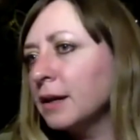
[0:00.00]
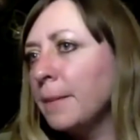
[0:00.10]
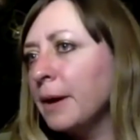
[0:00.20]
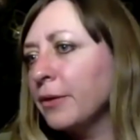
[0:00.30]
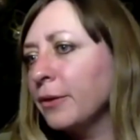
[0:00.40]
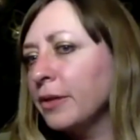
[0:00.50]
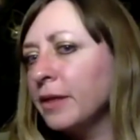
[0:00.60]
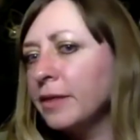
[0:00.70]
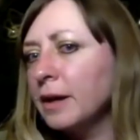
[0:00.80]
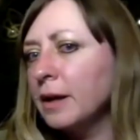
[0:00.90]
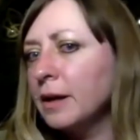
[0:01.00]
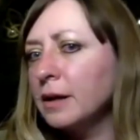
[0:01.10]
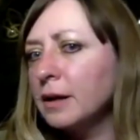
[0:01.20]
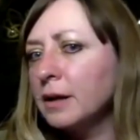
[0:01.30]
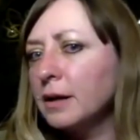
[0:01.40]
Um, other than the,
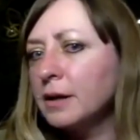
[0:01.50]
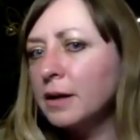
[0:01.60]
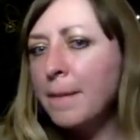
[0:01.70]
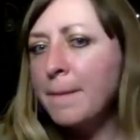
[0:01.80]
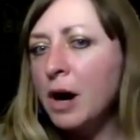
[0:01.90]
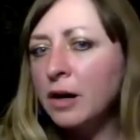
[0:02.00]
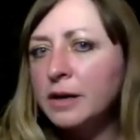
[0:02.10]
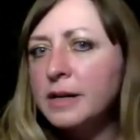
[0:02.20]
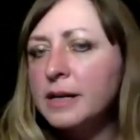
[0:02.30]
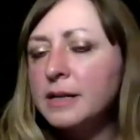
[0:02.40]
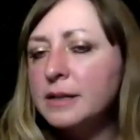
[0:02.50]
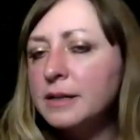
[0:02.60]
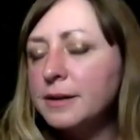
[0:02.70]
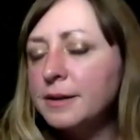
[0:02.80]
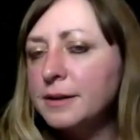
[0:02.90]
the Campari
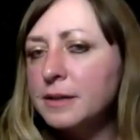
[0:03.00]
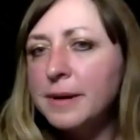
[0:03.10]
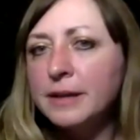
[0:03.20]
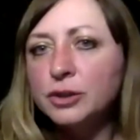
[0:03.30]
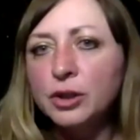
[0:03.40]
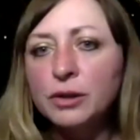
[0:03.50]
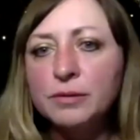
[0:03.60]
yeah. is a major